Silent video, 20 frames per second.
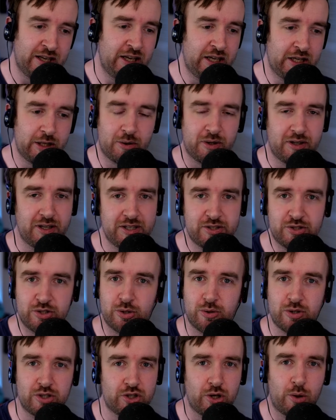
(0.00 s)
You can listen to
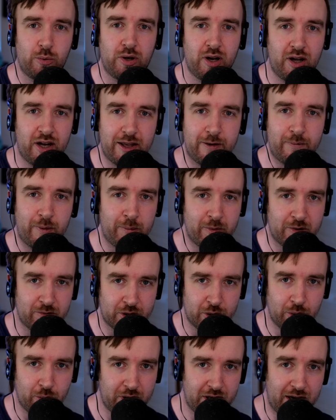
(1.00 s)
the show live when we
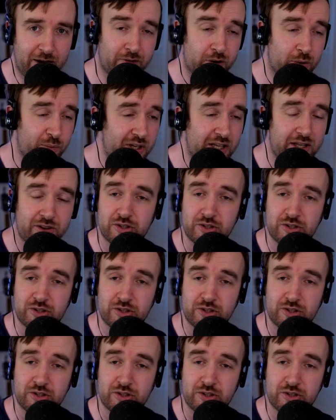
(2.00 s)
record it every week.